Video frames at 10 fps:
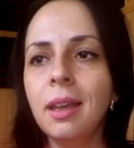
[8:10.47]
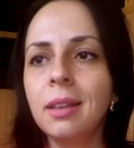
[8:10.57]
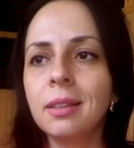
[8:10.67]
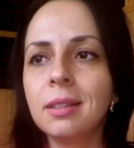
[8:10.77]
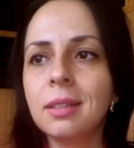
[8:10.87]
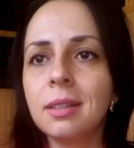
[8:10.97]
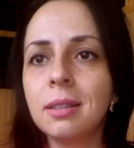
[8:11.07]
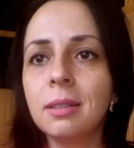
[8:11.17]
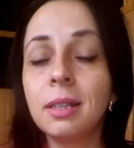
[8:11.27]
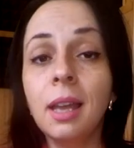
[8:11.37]
And
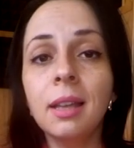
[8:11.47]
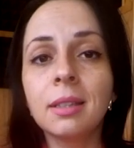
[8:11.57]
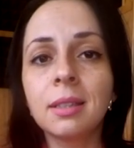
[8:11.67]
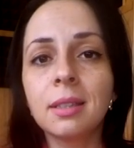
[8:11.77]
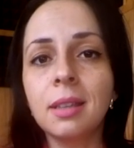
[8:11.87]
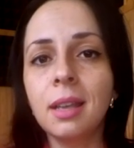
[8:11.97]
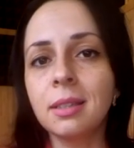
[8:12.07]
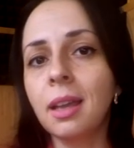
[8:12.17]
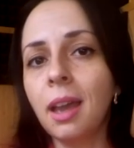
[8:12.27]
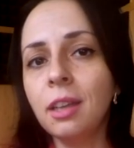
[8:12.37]

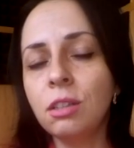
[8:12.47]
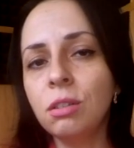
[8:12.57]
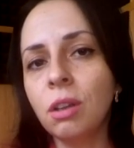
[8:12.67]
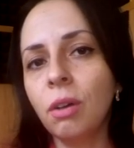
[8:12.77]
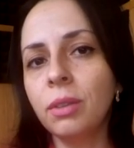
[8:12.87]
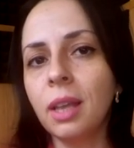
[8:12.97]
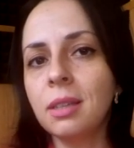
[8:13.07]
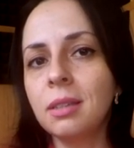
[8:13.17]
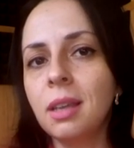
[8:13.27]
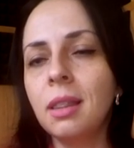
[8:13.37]
I do know
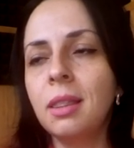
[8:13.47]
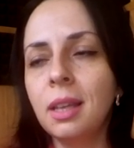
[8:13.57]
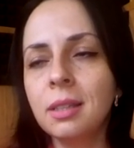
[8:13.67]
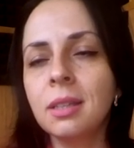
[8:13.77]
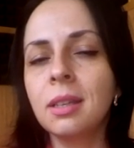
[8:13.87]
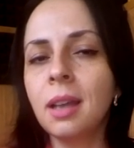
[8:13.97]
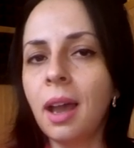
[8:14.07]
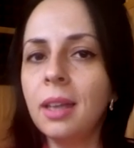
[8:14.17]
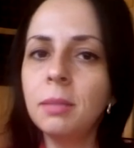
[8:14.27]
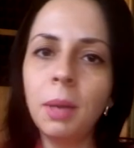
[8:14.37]
that this is
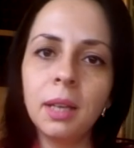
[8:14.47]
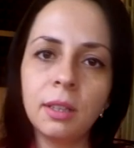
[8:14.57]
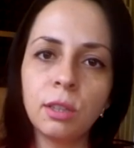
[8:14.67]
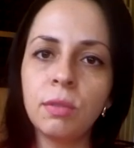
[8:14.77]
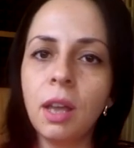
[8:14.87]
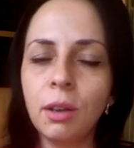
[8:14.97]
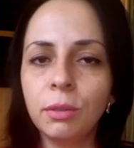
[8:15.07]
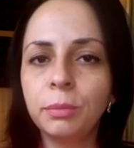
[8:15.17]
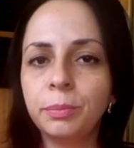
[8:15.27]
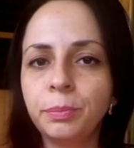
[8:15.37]
in high demand as of now.